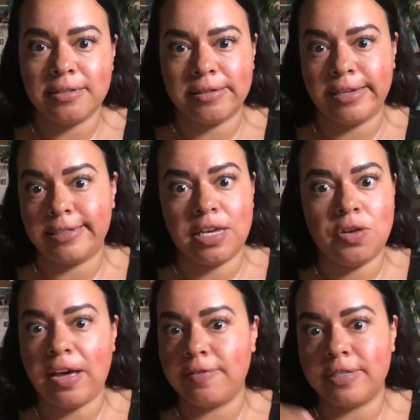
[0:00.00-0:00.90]
like say
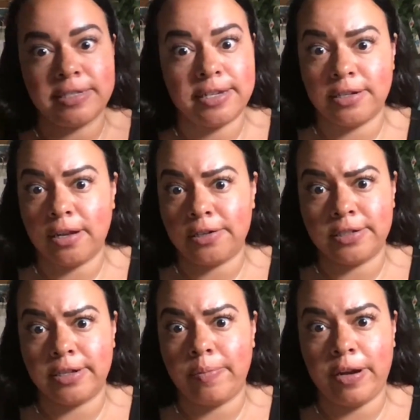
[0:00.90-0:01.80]
you have $6,000 in
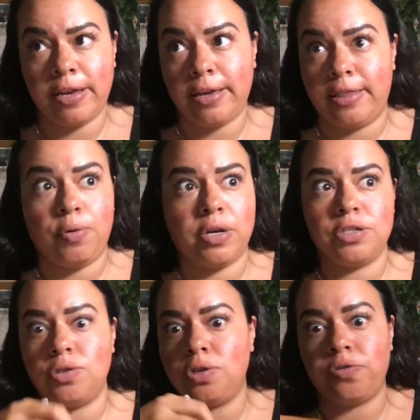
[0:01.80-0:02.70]
the company and they want to
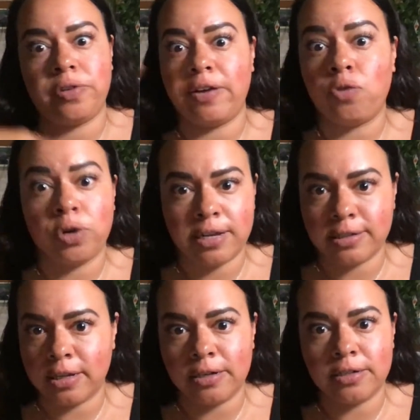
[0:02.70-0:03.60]
sue you for like
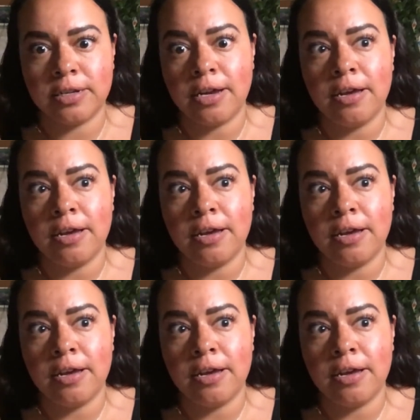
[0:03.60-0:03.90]
$4,000,